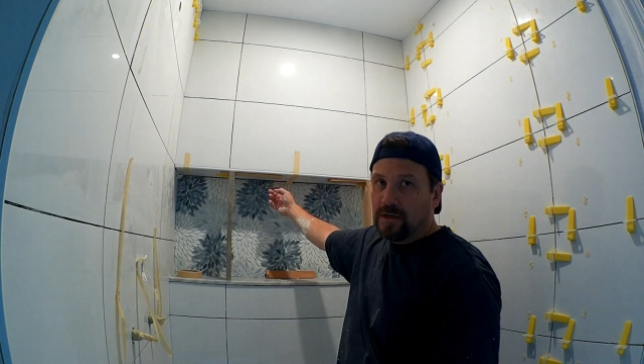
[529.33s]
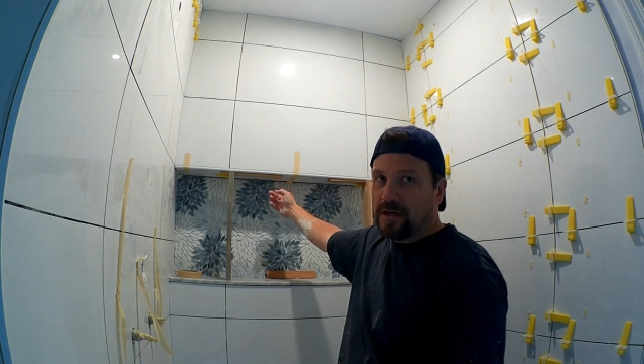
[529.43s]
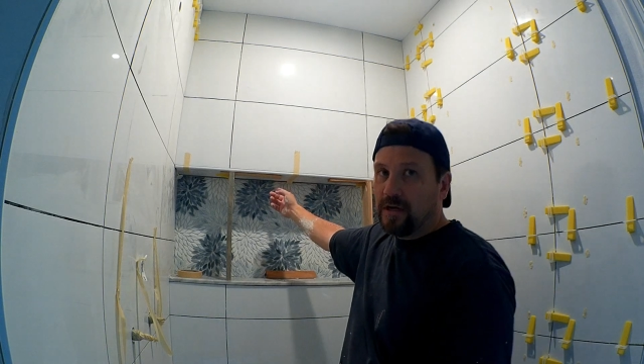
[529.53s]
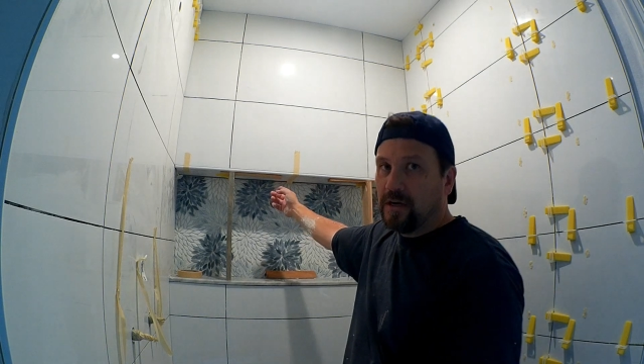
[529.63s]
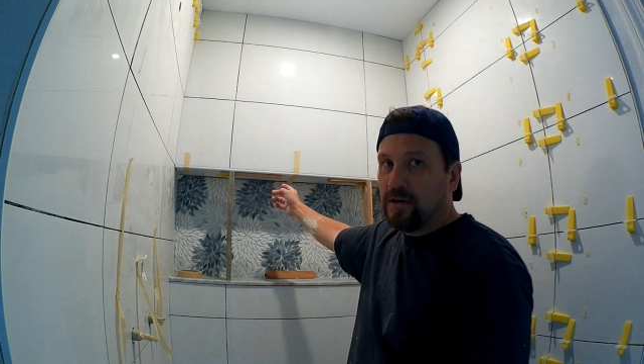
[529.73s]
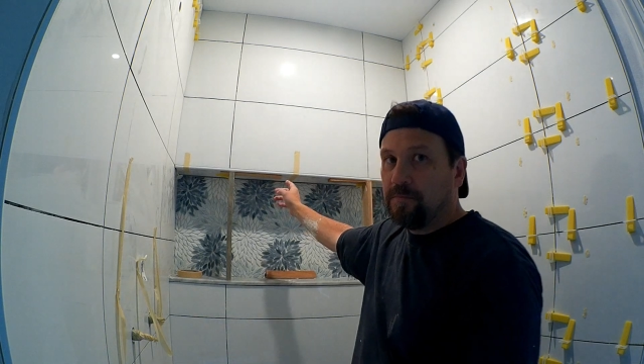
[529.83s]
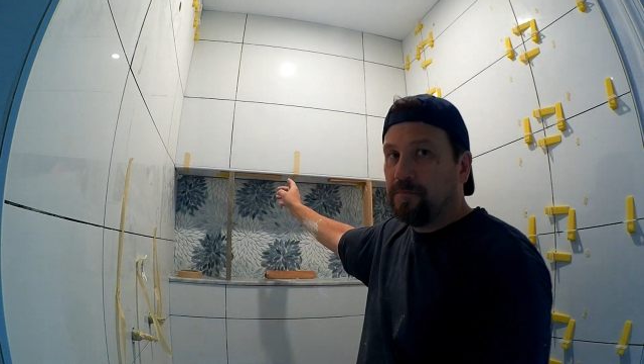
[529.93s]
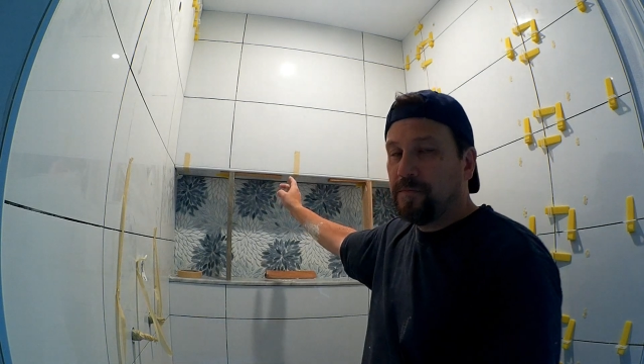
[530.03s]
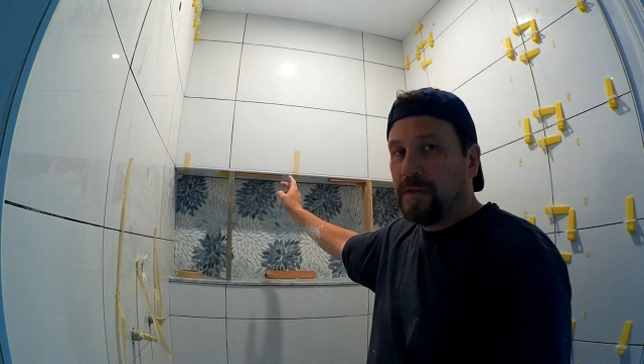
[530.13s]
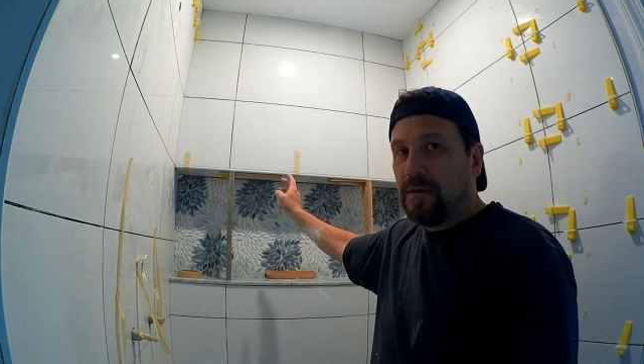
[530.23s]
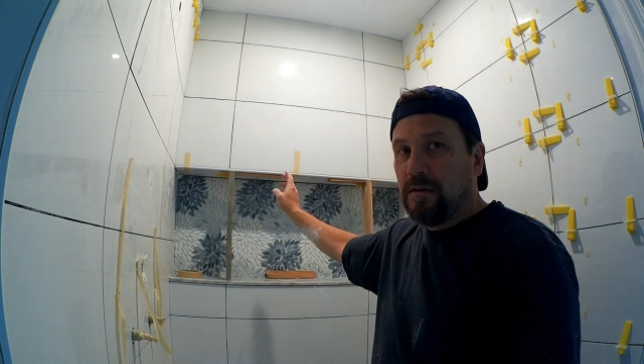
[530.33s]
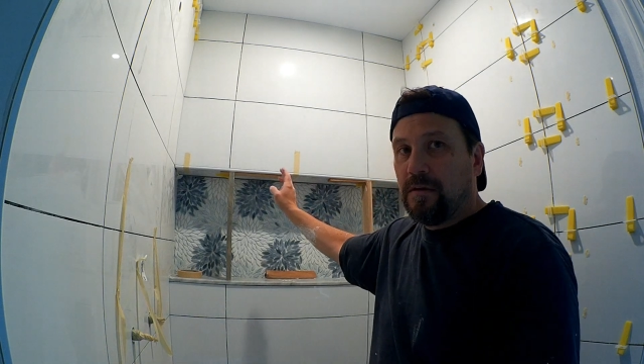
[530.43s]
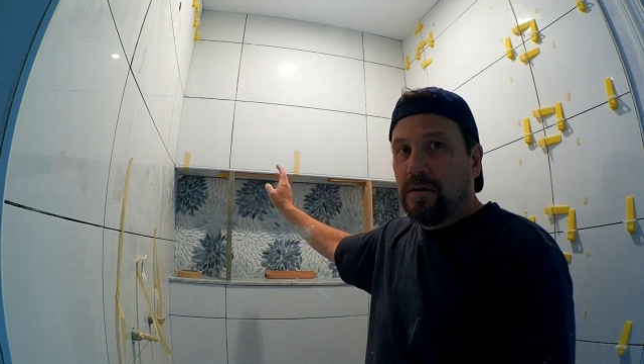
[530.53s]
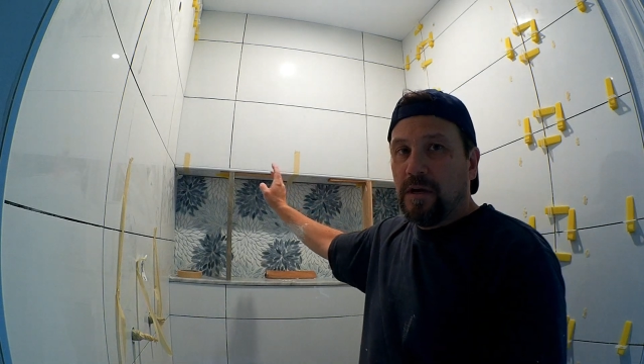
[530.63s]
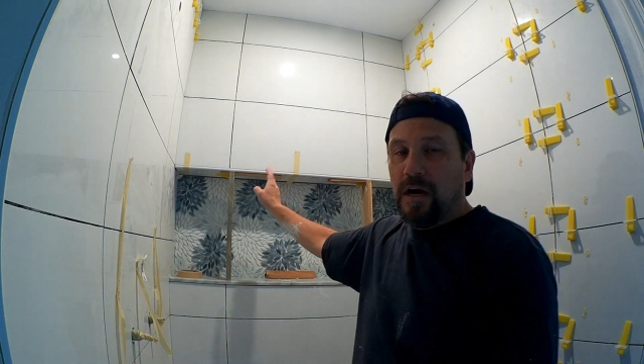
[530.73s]

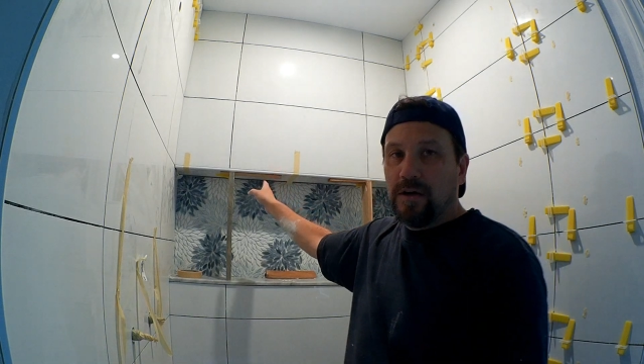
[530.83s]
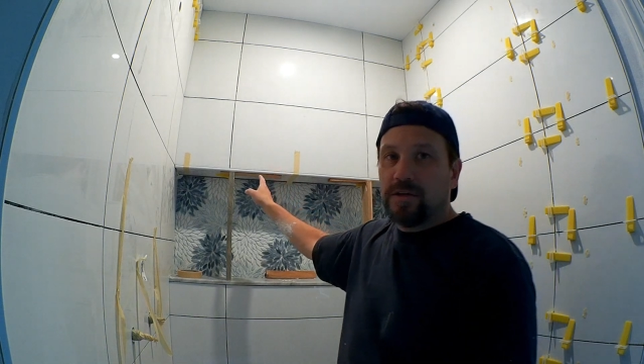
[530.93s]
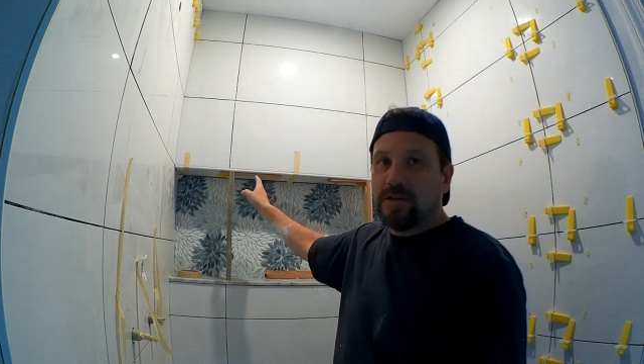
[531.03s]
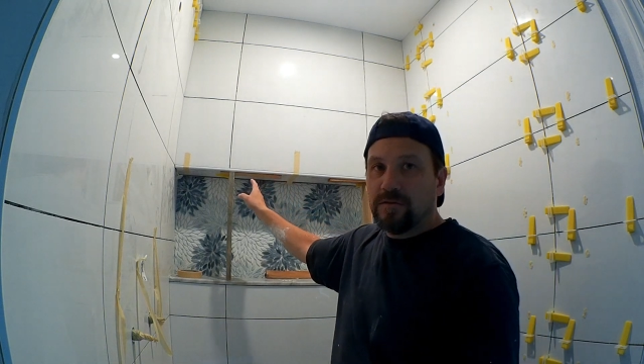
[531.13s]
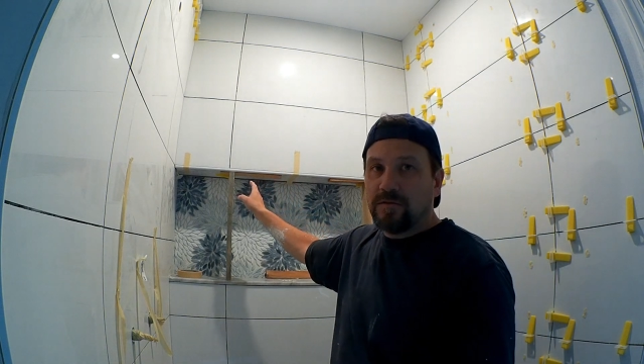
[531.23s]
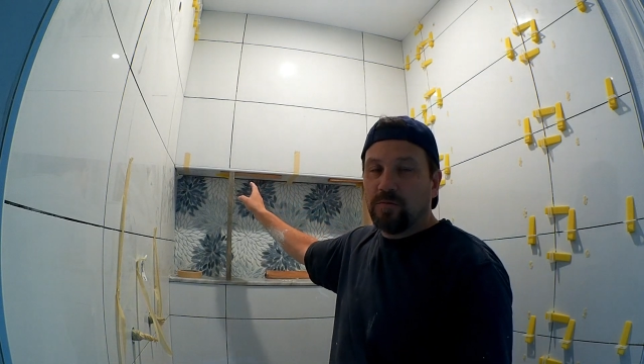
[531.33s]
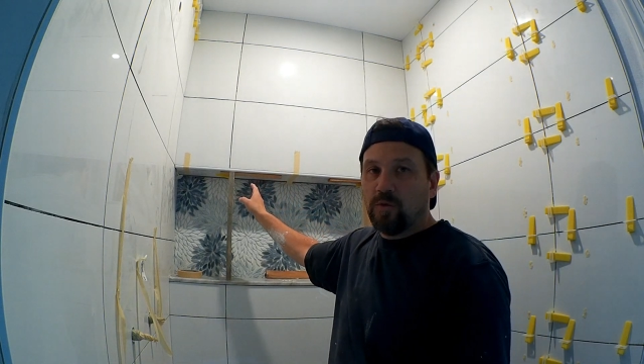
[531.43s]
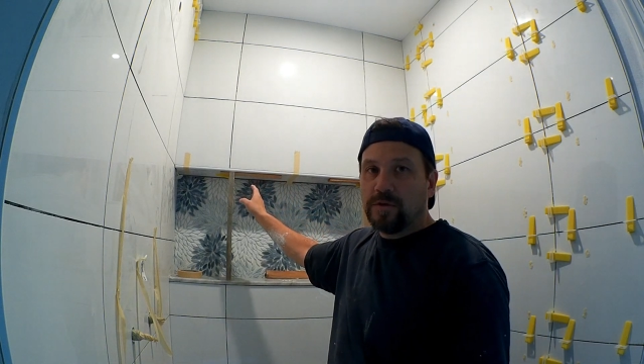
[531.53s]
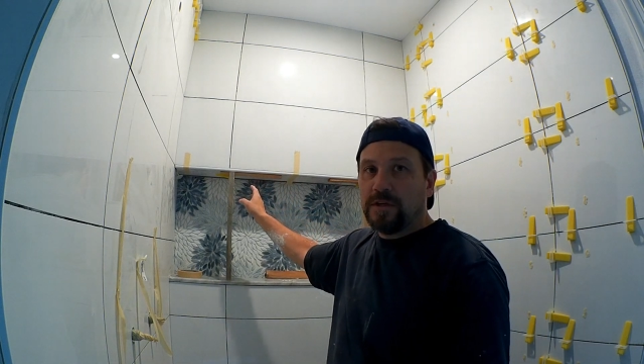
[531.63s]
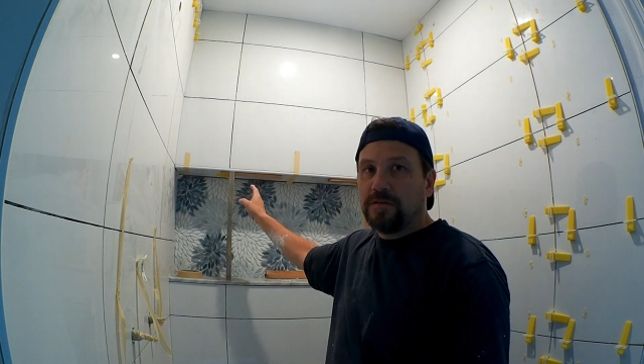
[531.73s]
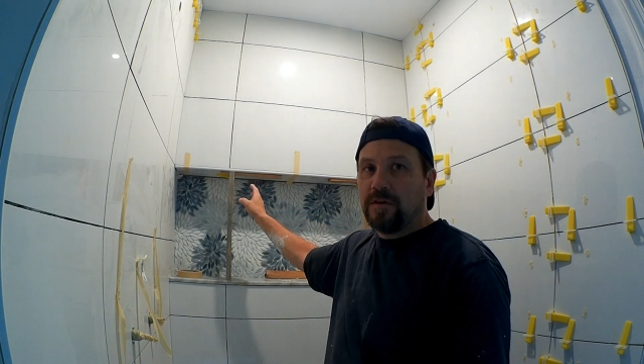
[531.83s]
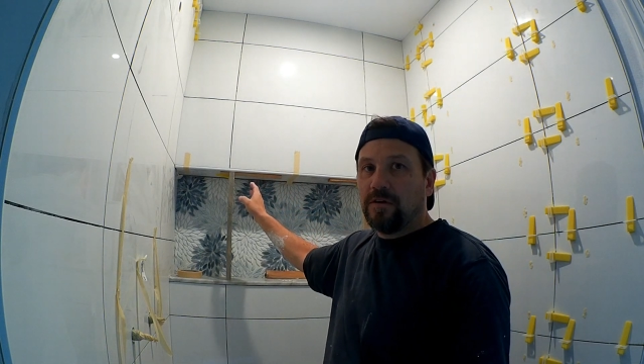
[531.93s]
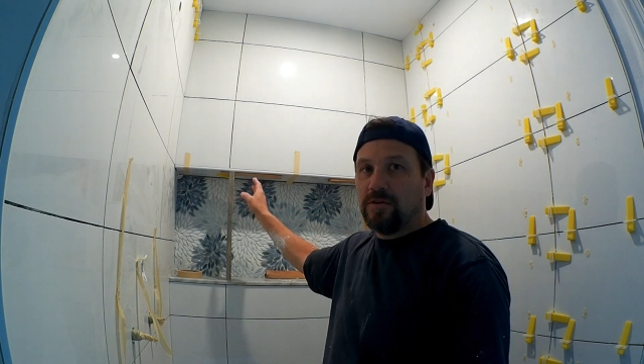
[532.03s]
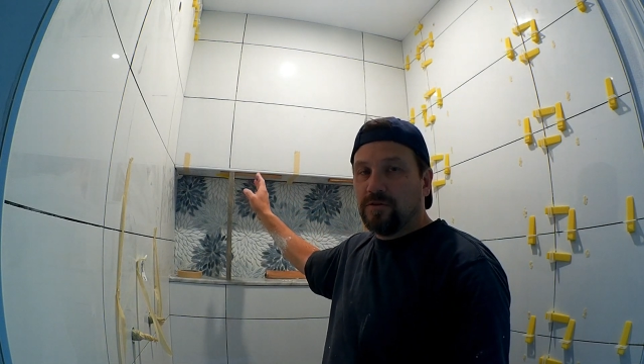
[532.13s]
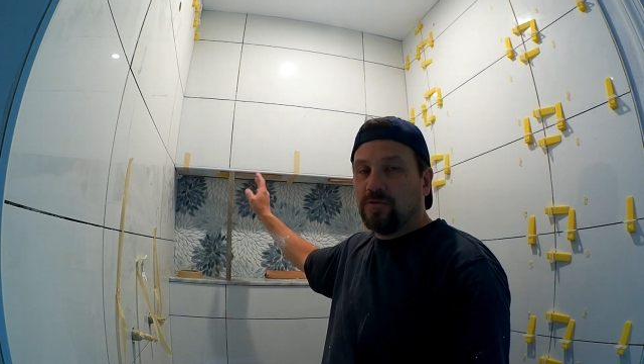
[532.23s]
I'll get into more
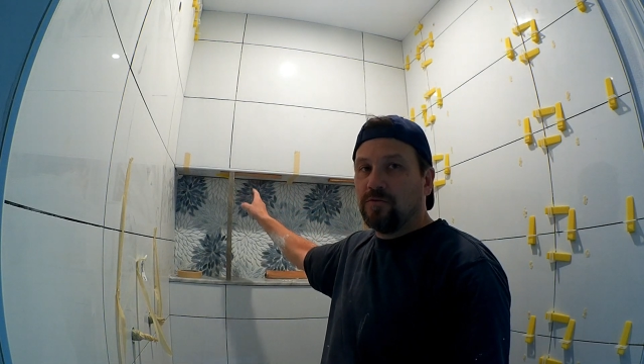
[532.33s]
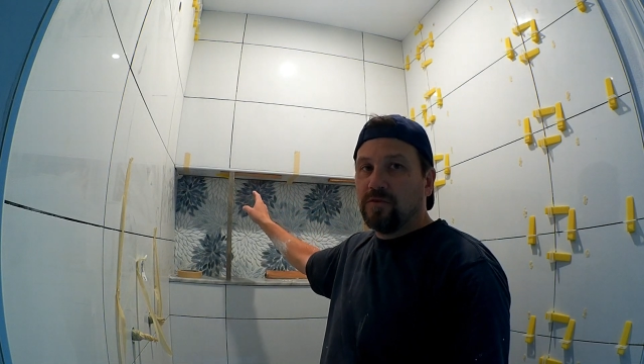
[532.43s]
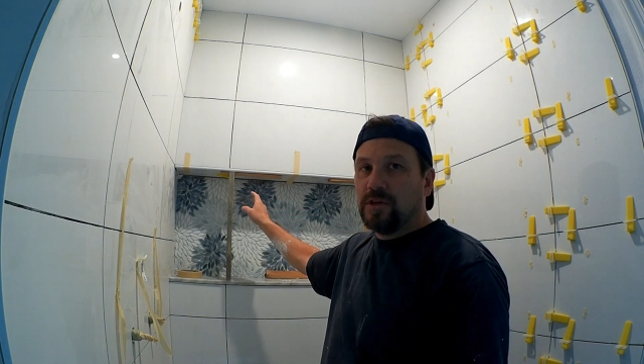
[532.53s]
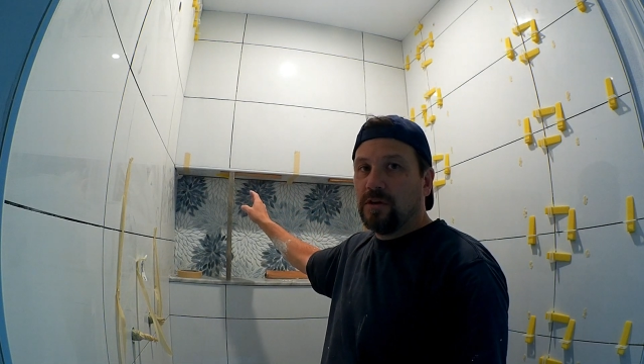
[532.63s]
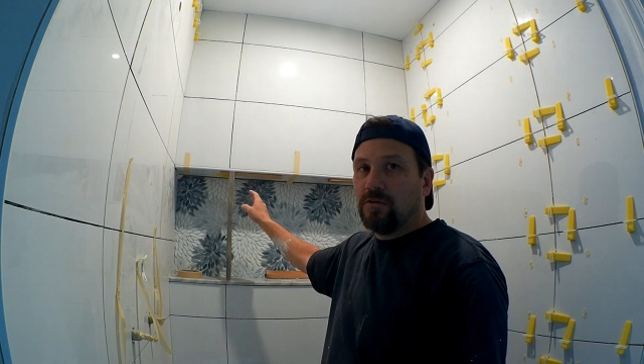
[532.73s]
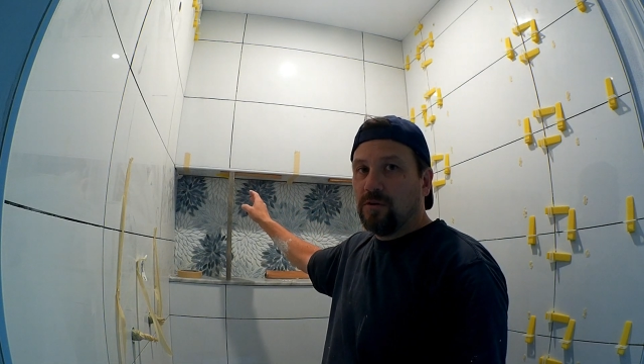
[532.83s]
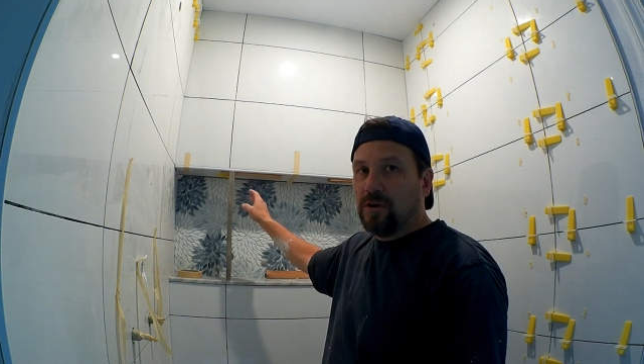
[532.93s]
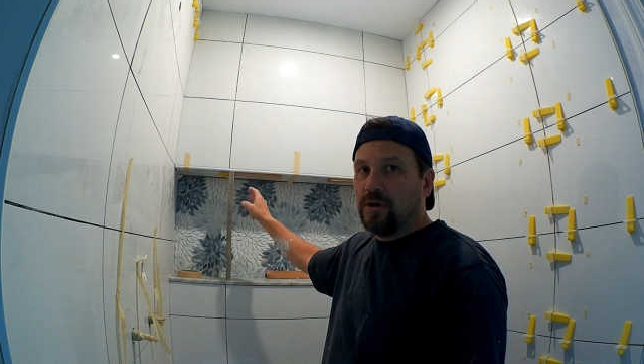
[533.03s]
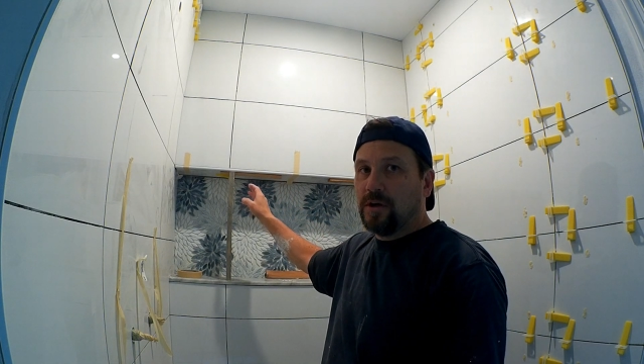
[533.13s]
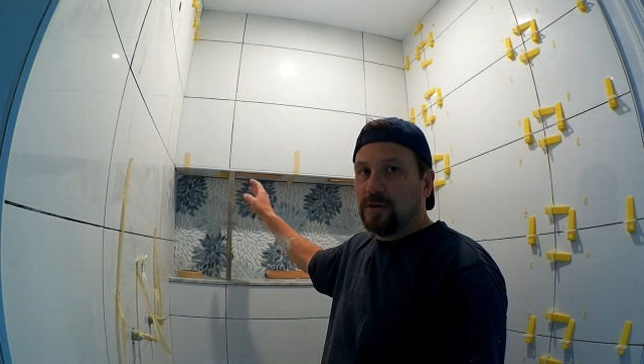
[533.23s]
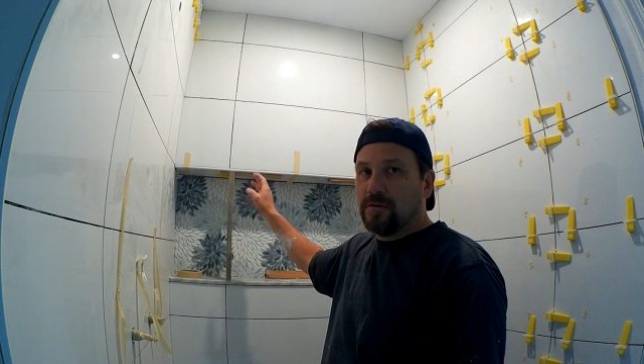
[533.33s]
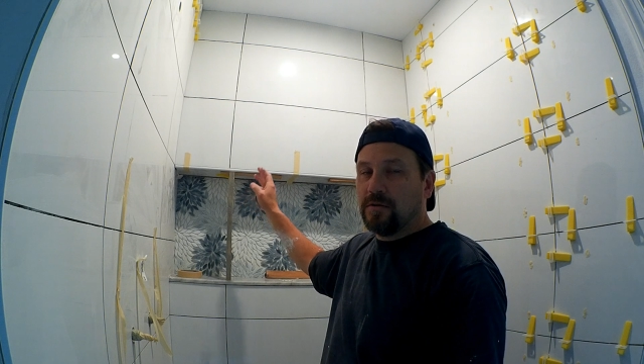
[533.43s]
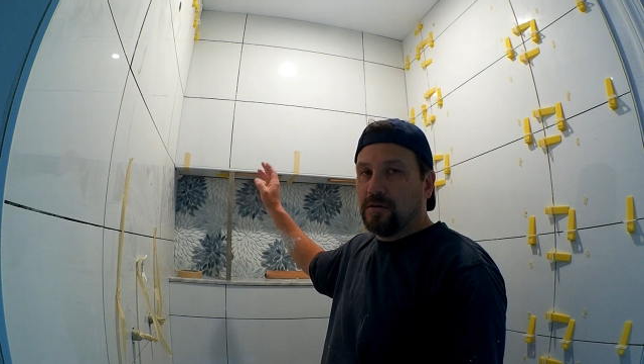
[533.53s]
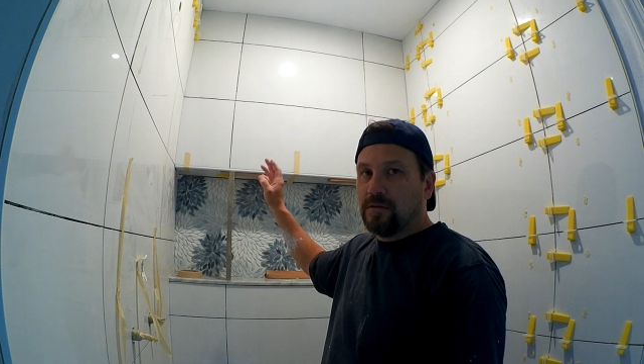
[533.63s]
detail and do a video on